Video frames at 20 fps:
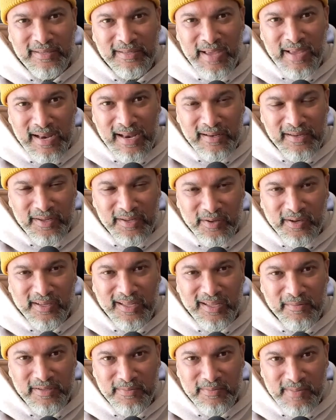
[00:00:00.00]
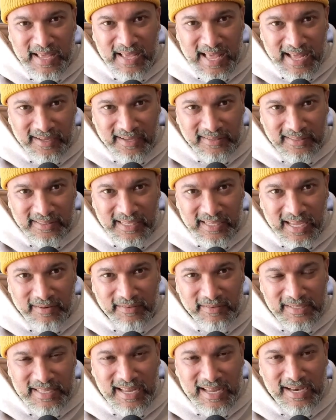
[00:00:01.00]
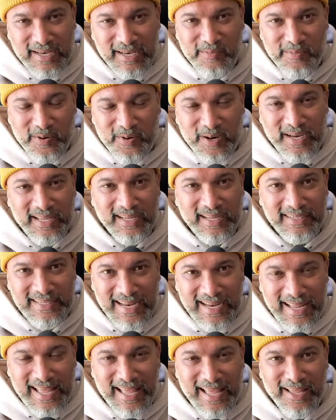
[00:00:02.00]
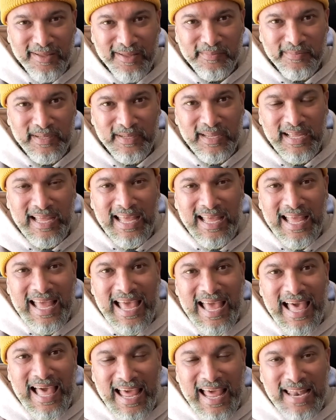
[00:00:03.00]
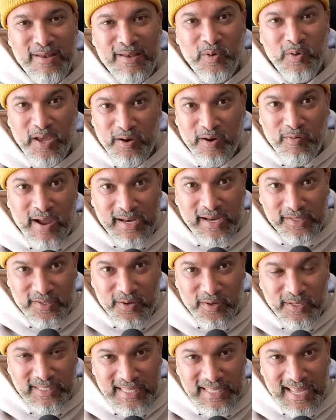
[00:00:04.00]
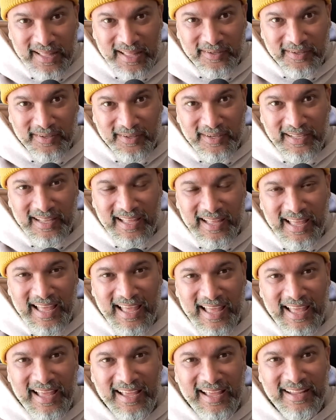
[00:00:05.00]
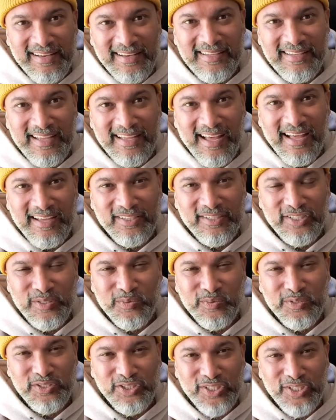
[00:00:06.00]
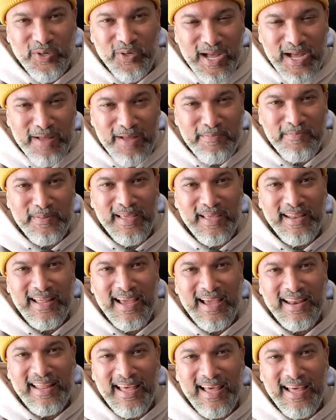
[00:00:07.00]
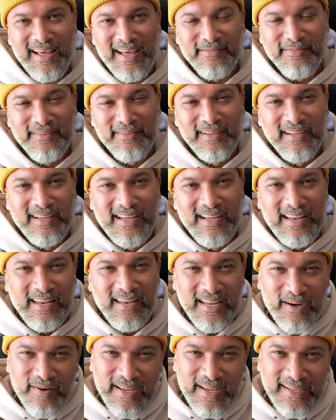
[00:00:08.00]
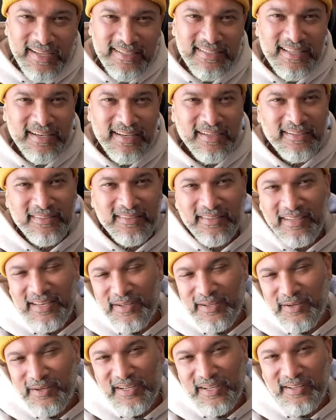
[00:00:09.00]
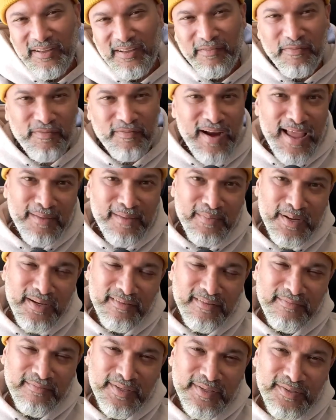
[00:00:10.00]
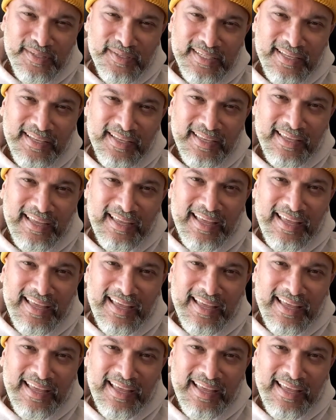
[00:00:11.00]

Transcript: Madeline, you got to come to my house every Saturday morning at 10 a.m. and we're going to write a song together. And she would show up, and I'd have lyrics and a fragment of music,